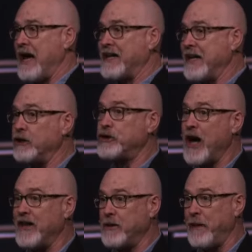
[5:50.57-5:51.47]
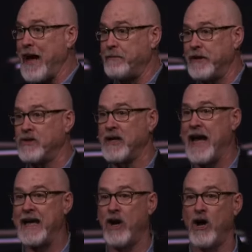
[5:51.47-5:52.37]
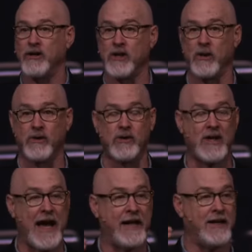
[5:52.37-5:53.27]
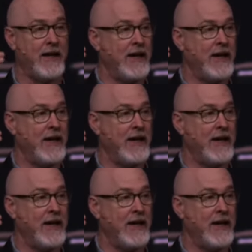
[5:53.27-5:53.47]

killed John the Baptist and also sat